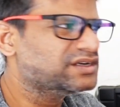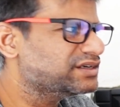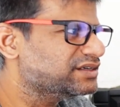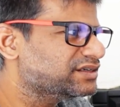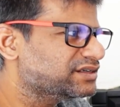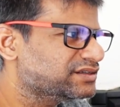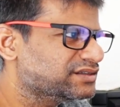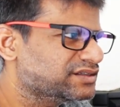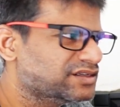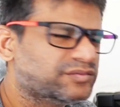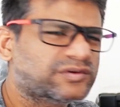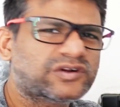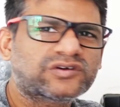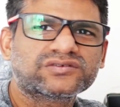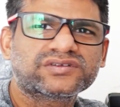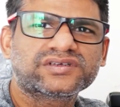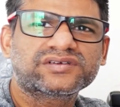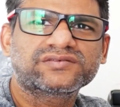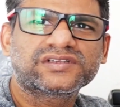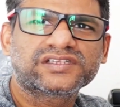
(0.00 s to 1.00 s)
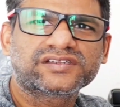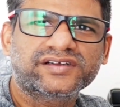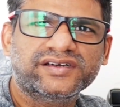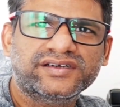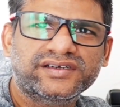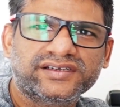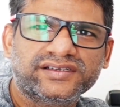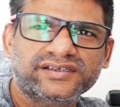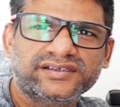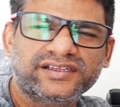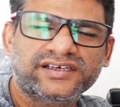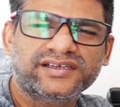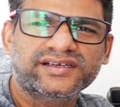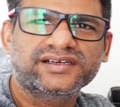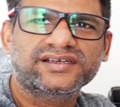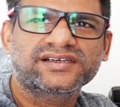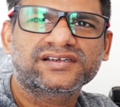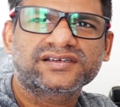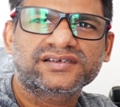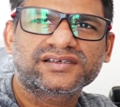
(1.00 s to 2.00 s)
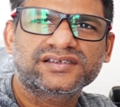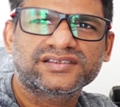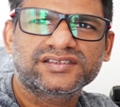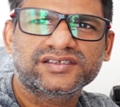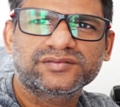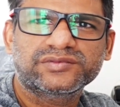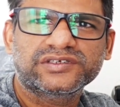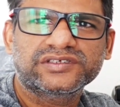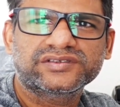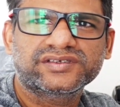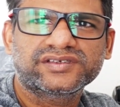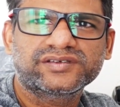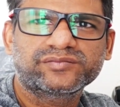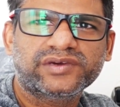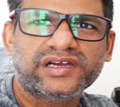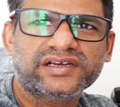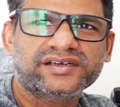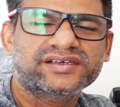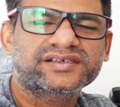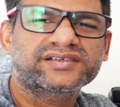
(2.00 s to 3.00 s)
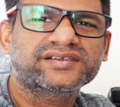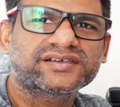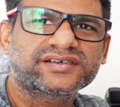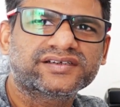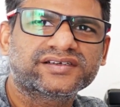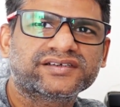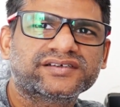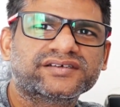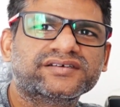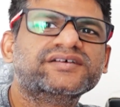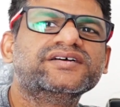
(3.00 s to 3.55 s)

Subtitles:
and the browser will send the regular TCP SYN packets, and